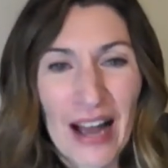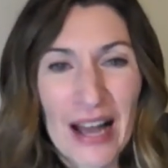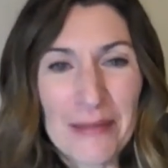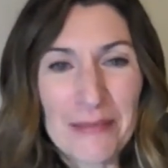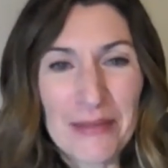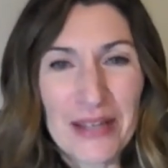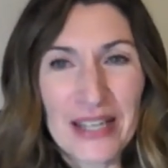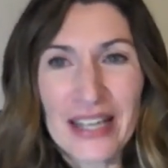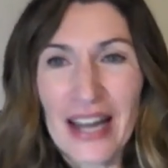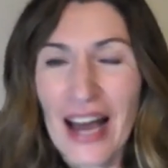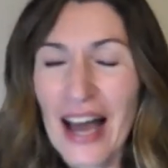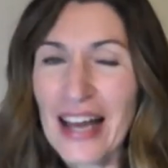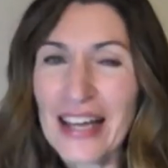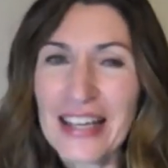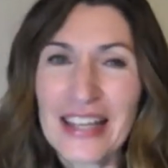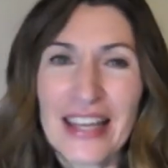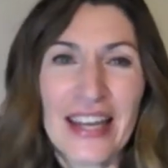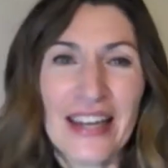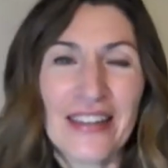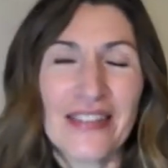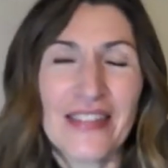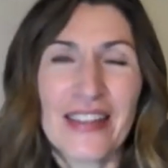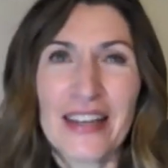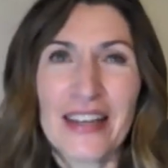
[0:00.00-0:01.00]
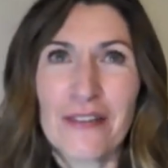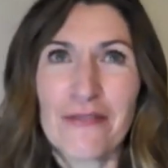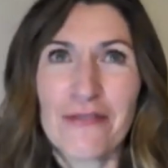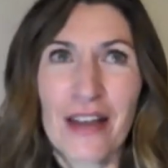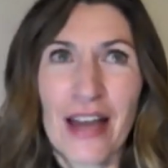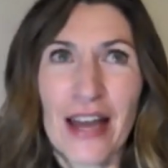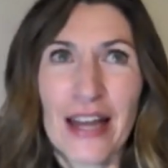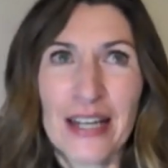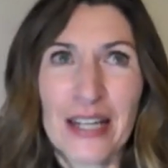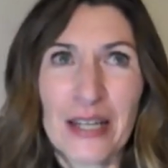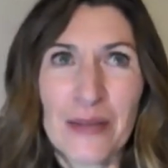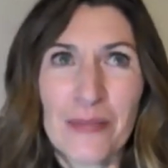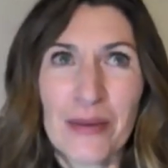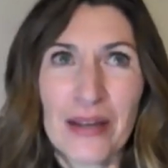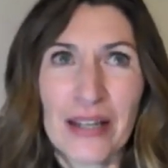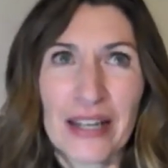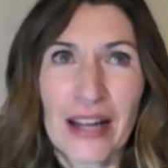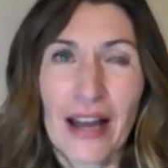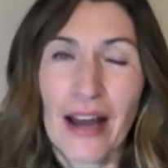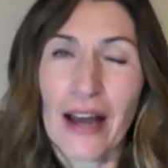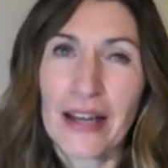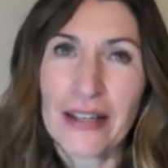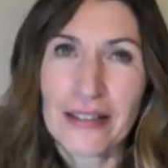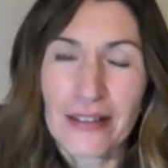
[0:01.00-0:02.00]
I mean, I can't think of anybody.